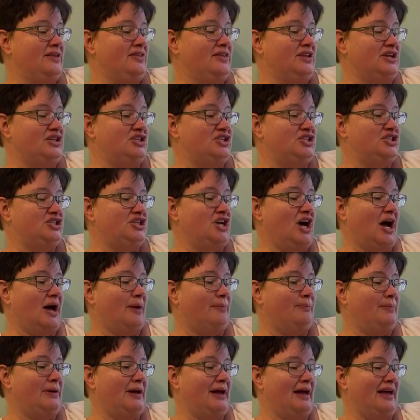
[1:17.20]
the
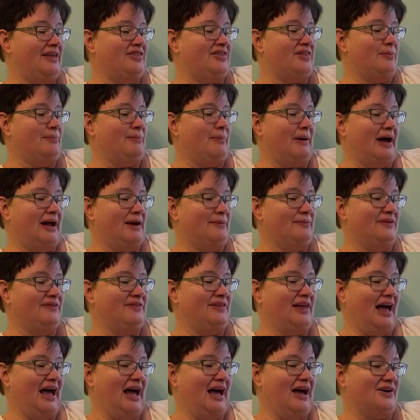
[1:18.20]
shop at the bottom of
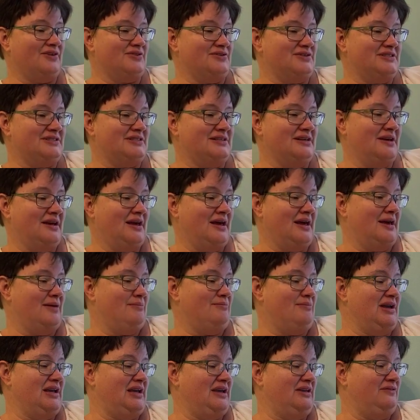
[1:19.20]
the house,
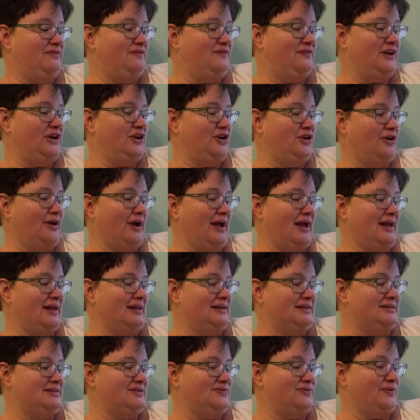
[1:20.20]
making
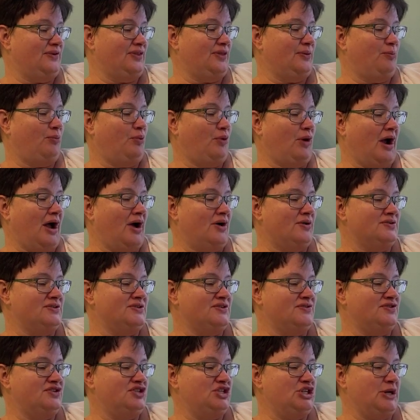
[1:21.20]
figureheads for the prows
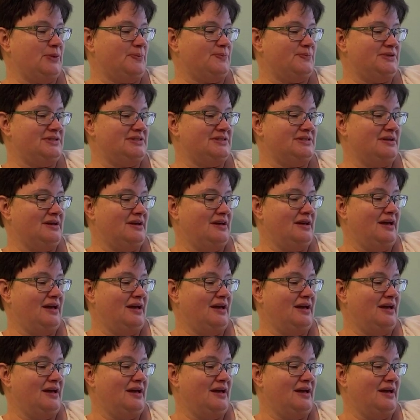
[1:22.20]
of ships,